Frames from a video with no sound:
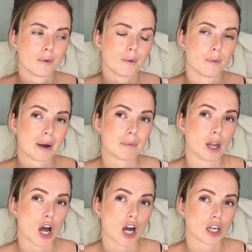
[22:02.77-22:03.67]
when
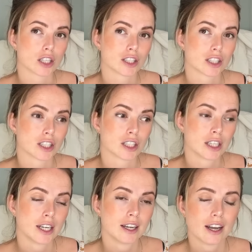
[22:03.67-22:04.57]
blocked.
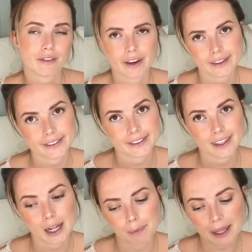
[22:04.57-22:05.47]
If not,
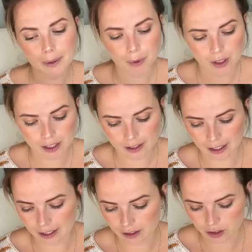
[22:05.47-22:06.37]
I'll bite the bullet
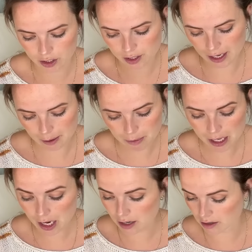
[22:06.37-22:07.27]
and it'll just take me
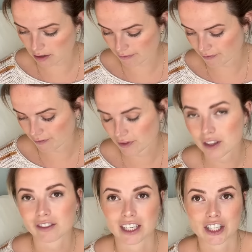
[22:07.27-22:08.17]
years
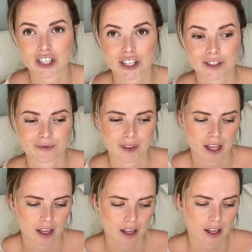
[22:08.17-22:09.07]
to finish.
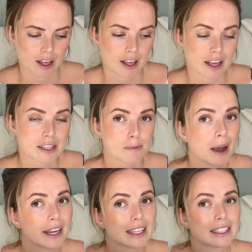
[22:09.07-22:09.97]
It's
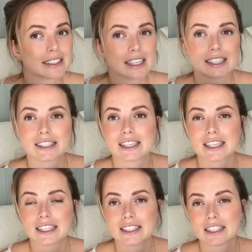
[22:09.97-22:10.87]
mindless. It's an
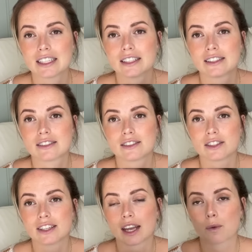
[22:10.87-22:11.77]
easy to
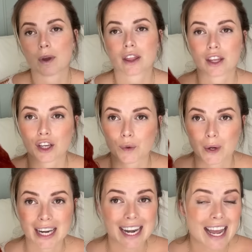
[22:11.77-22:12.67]
take with you
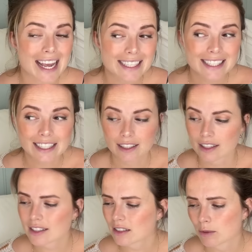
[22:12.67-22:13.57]
knit. It
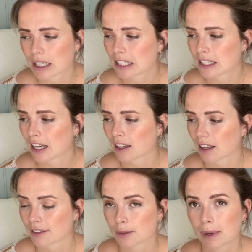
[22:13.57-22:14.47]
doesn't really take a
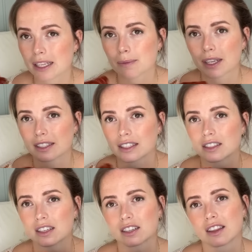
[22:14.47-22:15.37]
lot of space because it's
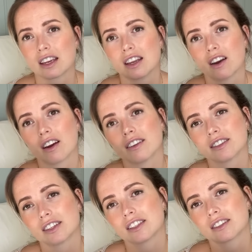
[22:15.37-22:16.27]
such a thin yarn,
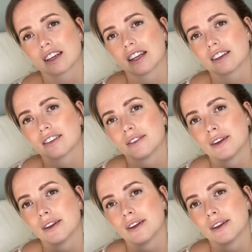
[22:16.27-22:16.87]
so it